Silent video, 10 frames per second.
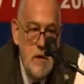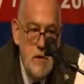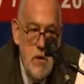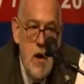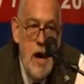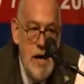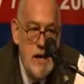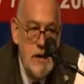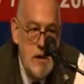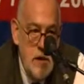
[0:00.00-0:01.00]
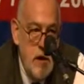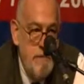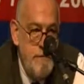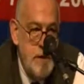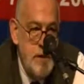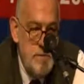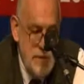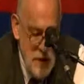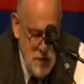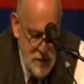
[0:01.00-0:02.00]
No hierarchy of
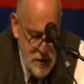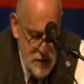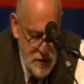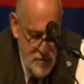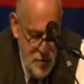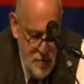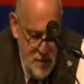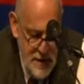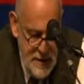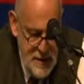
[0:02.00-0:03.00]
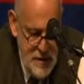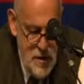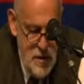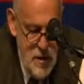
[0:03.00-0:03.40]
victims, I think, is problematic.